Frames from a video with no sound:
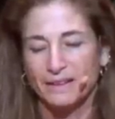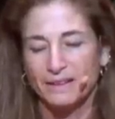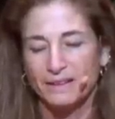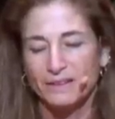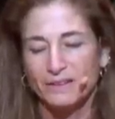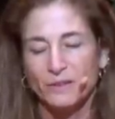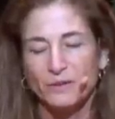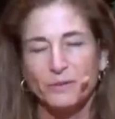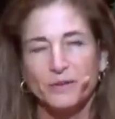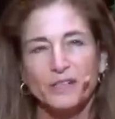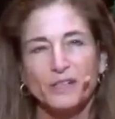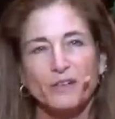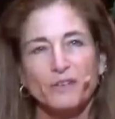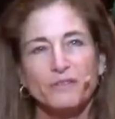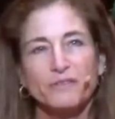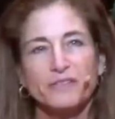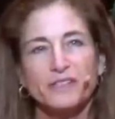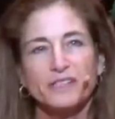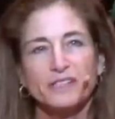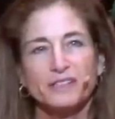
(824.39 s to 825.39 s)
So we
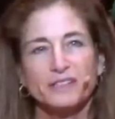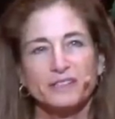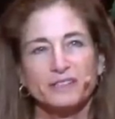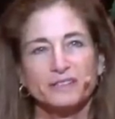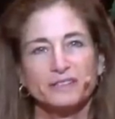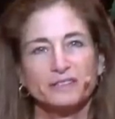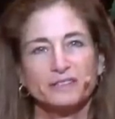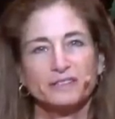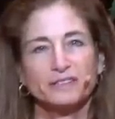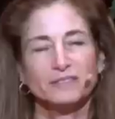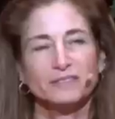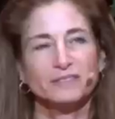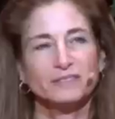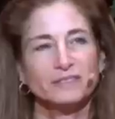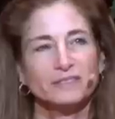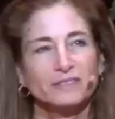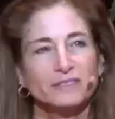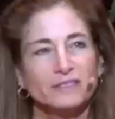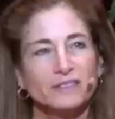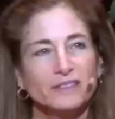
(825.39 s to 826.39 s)
go fishing.
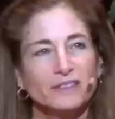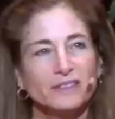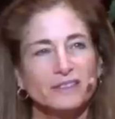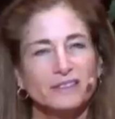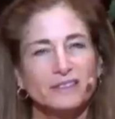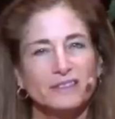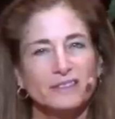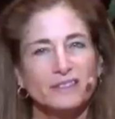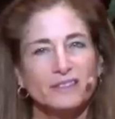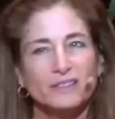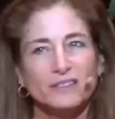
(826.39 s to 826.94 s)
And it's